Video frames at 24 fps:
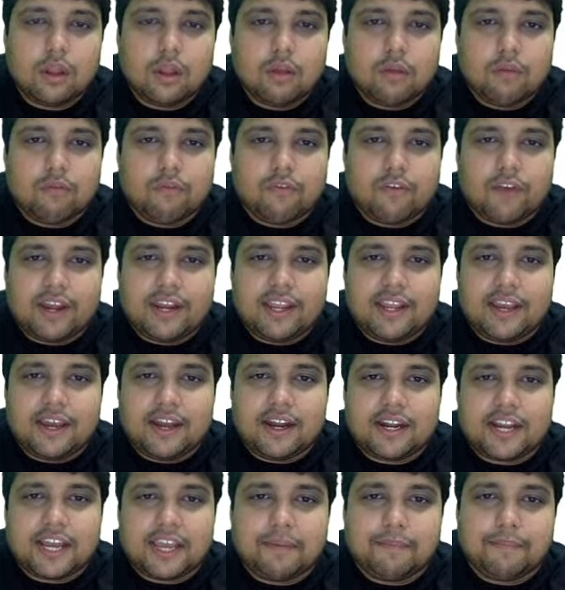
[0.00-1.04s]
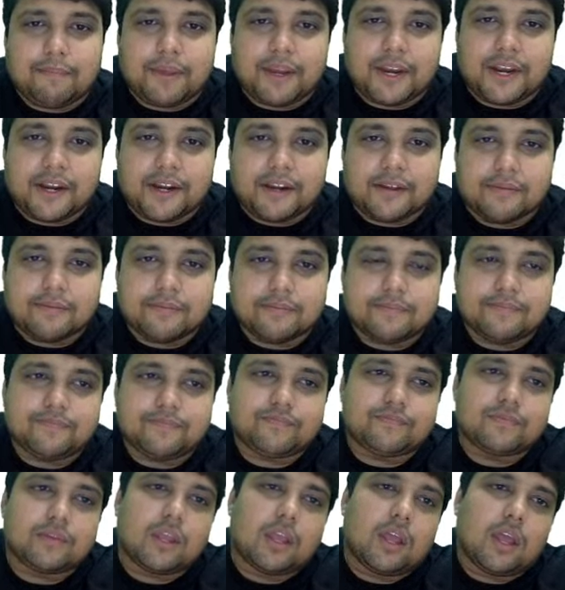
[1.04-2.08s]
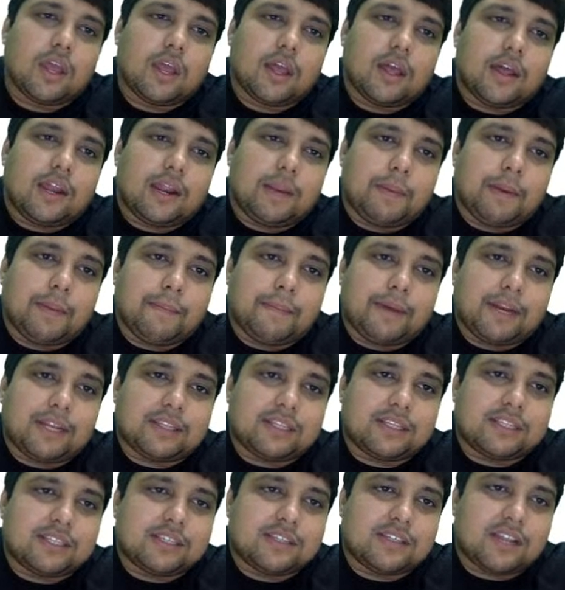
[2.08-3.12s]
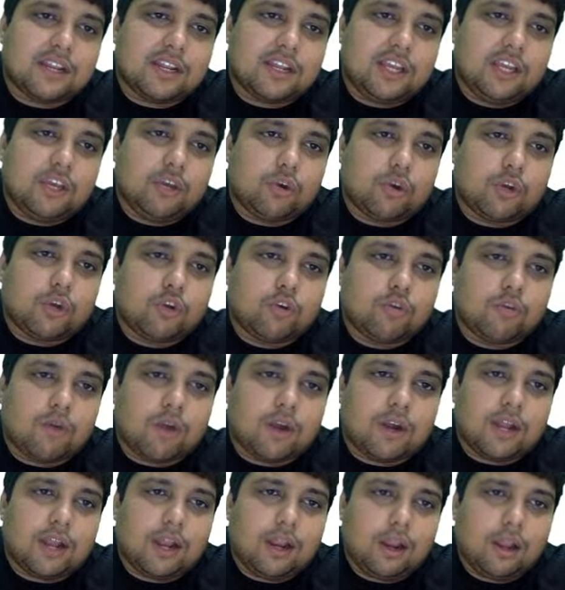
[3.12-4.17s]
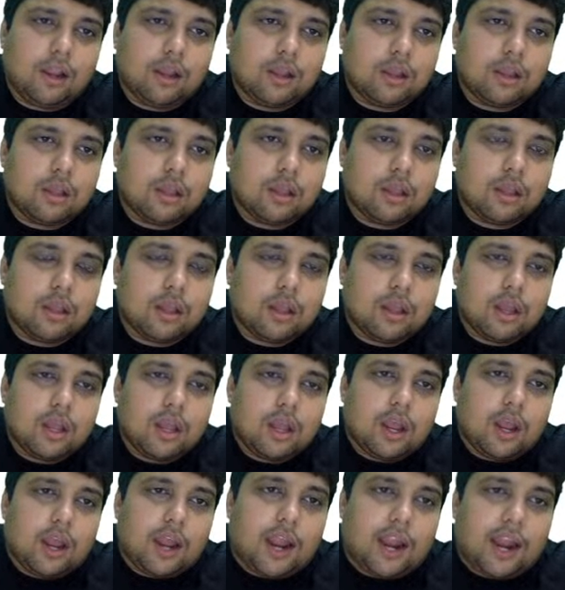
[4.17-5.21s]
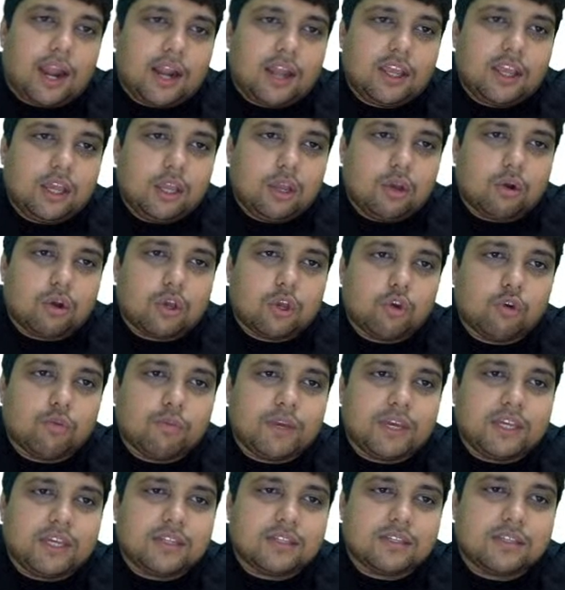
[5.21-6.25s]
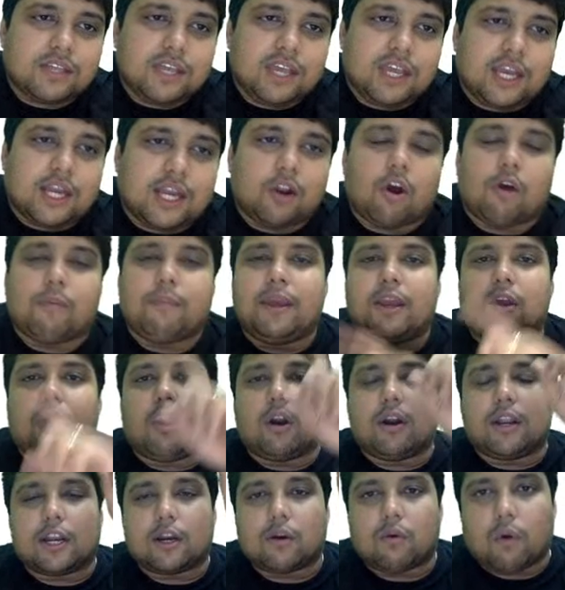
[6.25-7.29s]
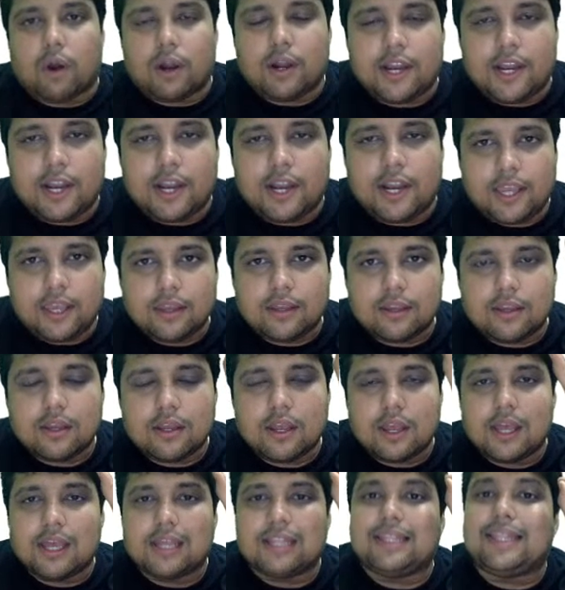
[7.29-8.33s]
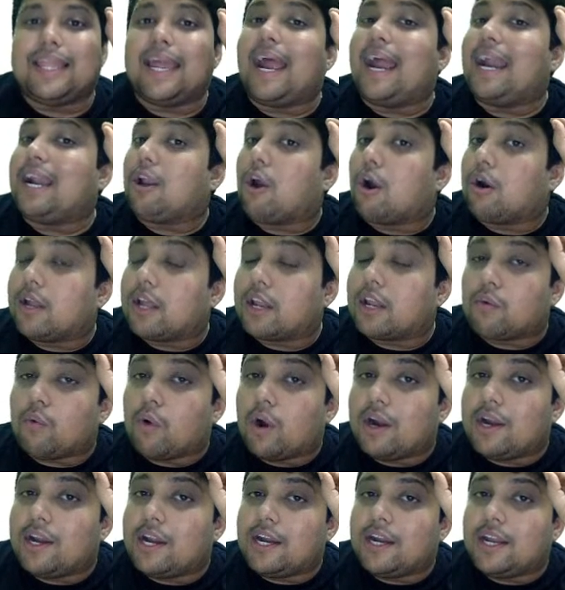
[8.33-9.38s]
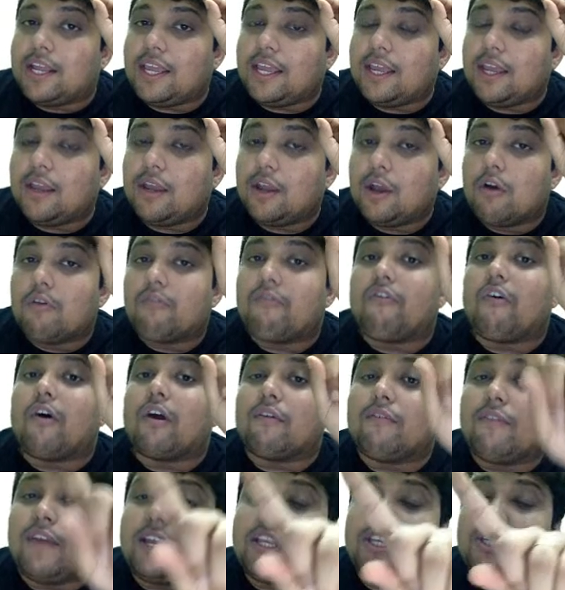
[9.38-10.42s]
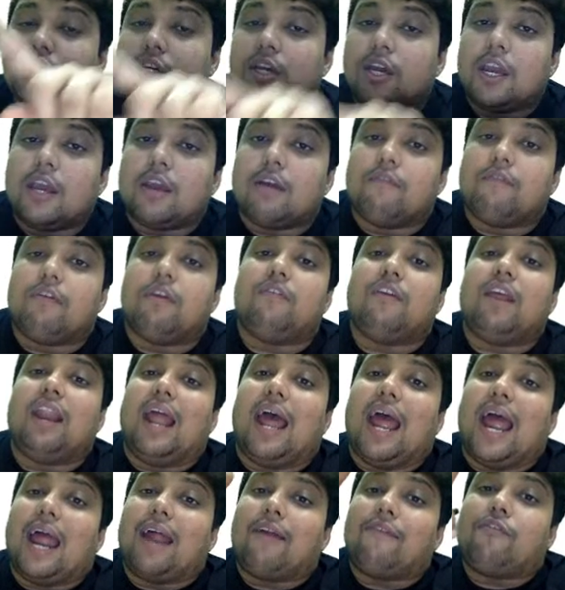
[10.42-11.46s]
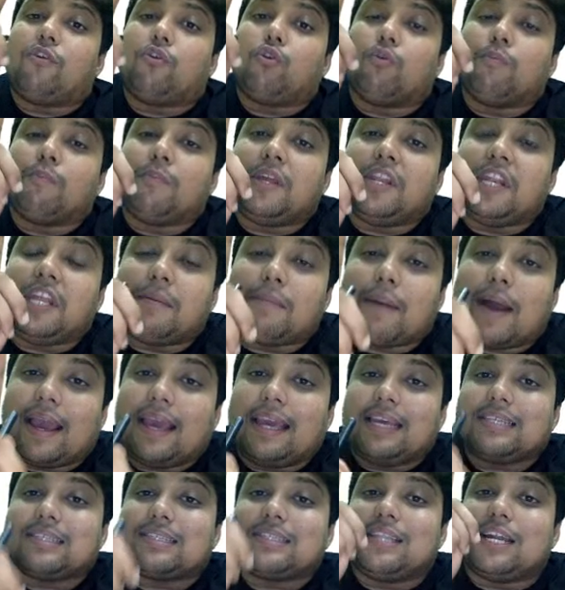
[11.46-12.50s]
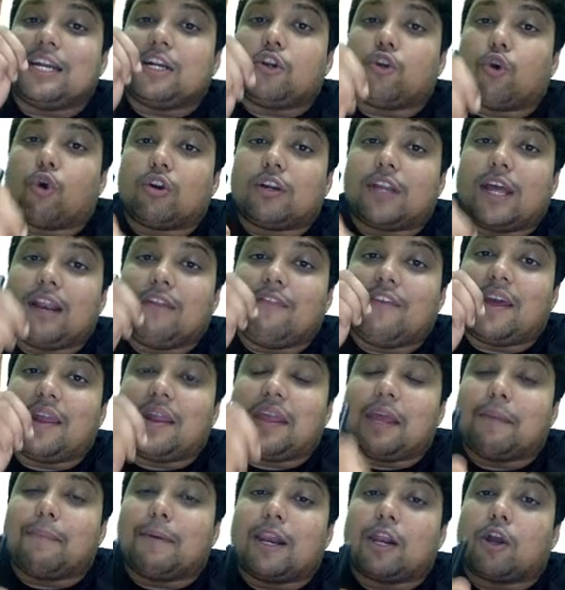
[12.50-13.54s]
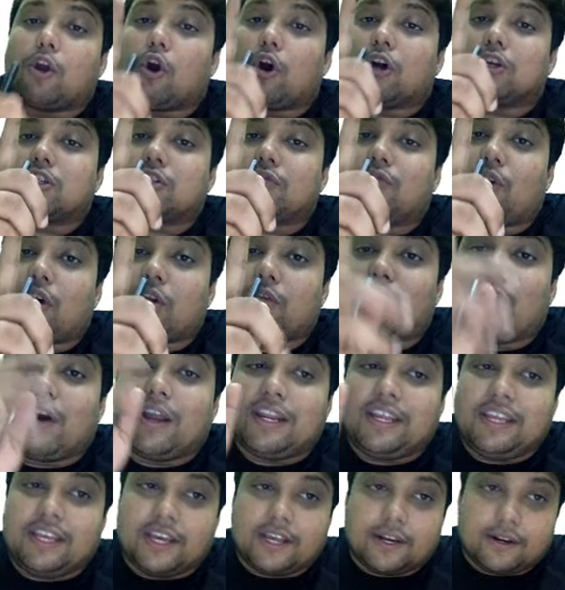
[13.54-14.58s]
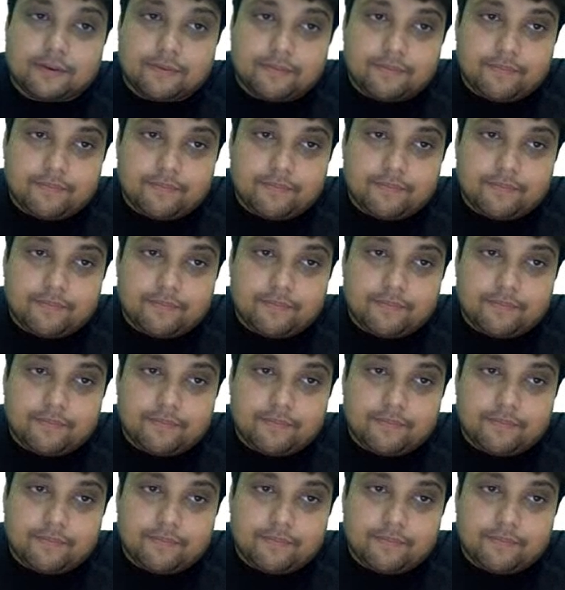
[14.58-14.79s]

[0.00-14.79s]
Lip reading: 1 year time period. Remember, this is an Eoq model, and Eoq means economic order quantity. That order quantity for which we will have to minimize the total variable cost for 1 year.